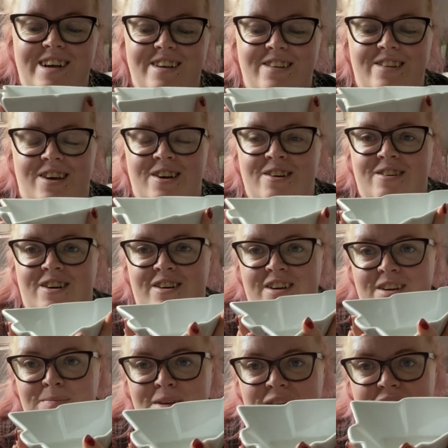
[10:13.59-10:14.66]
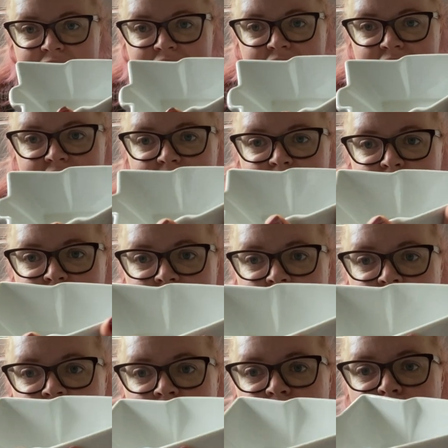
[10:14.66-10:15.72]
So I'm going to be using this when we have
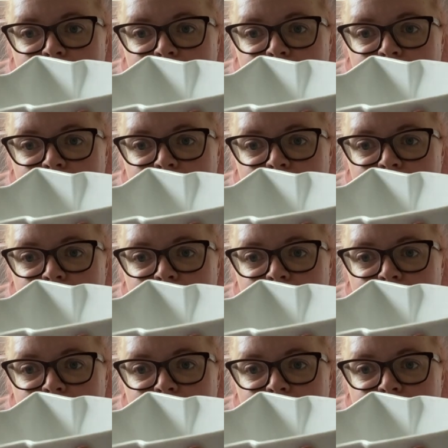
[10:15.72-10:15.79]
our little